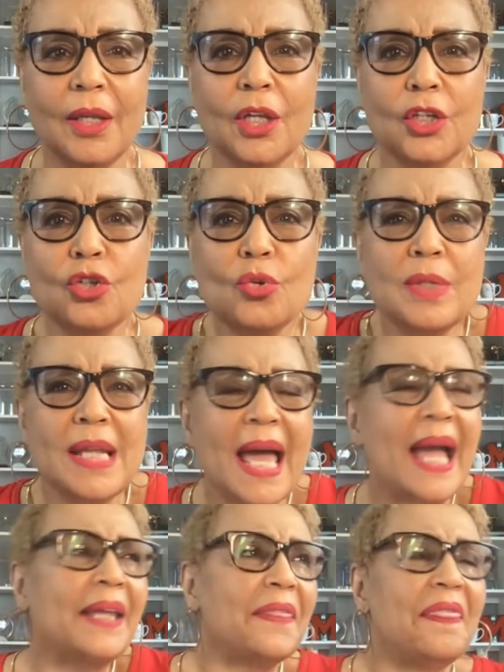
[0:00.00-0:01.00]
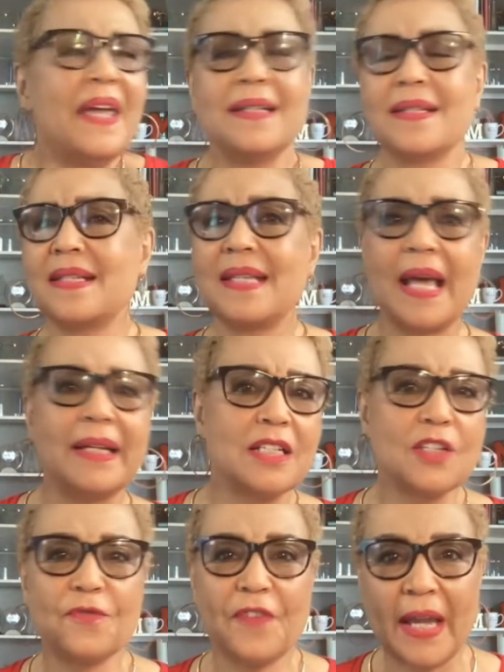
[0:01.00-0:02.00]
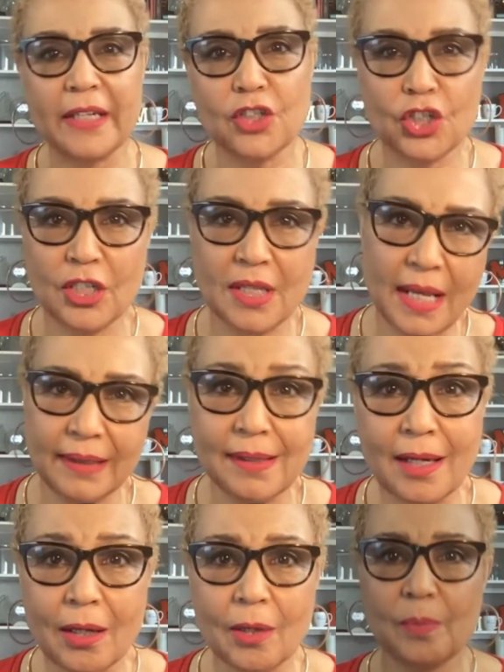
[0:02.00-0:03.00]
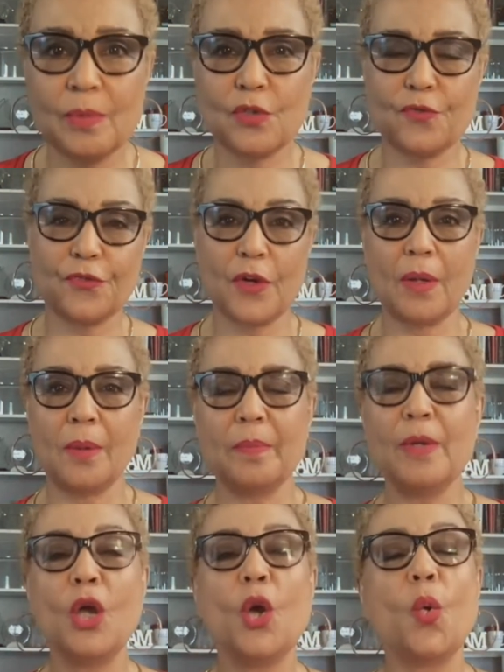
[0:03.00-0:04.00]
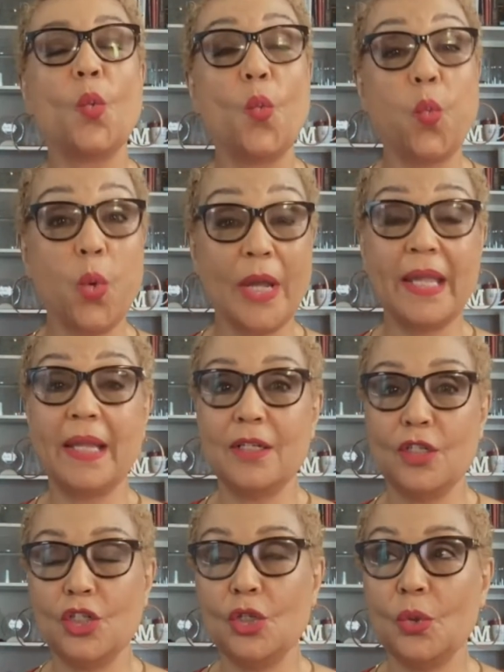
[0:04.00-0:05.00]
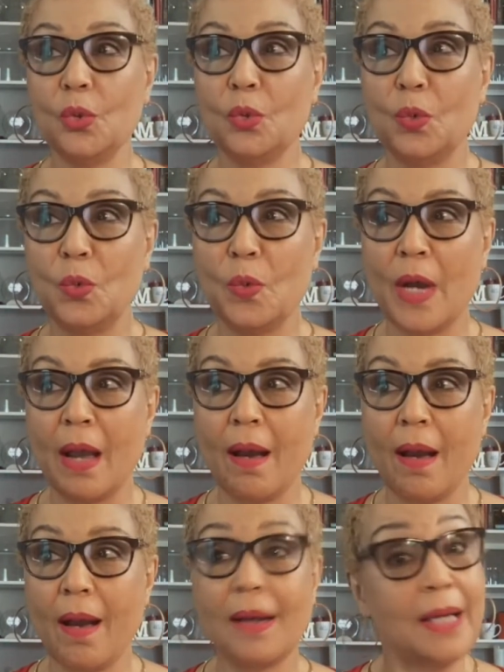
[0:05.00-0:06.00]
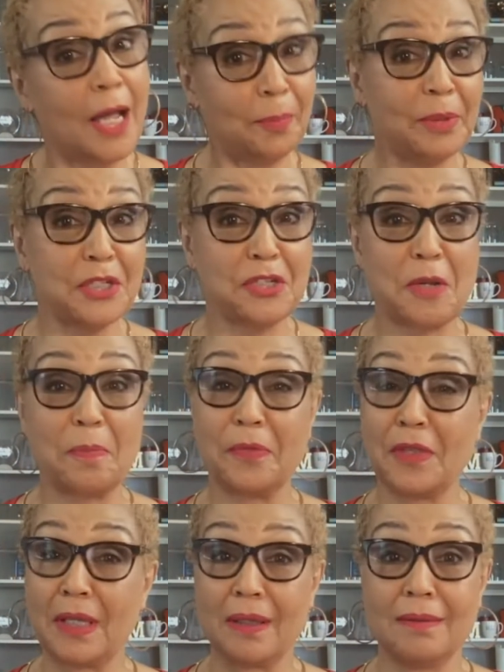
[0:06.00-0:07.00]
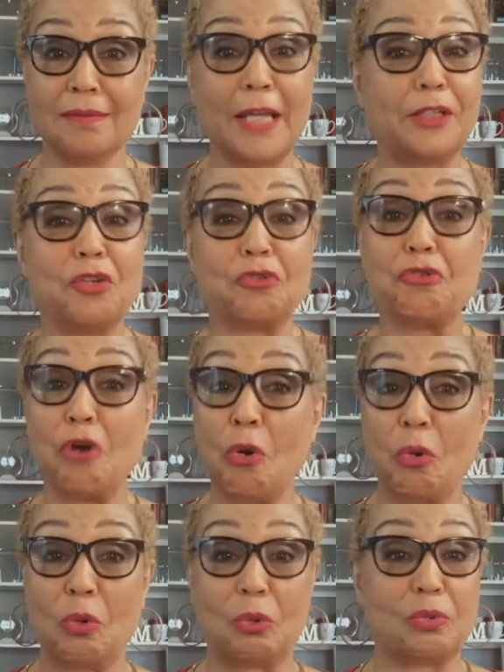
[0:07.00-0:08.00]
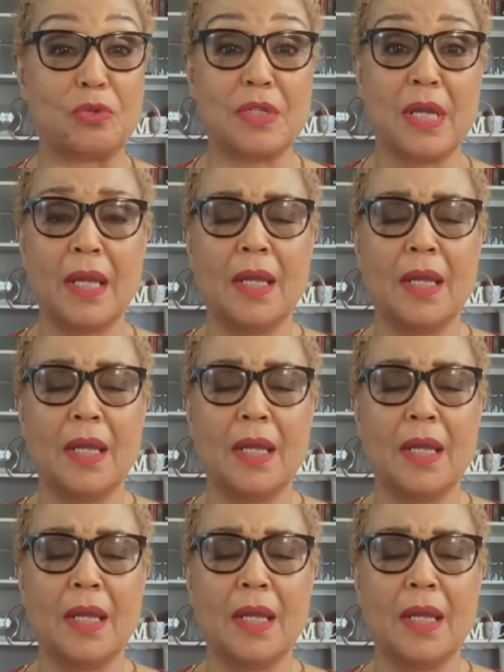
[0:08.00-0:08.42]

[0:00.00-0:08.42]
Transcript: You lack that satisfaction that comes from when you accomplish something, like your goals.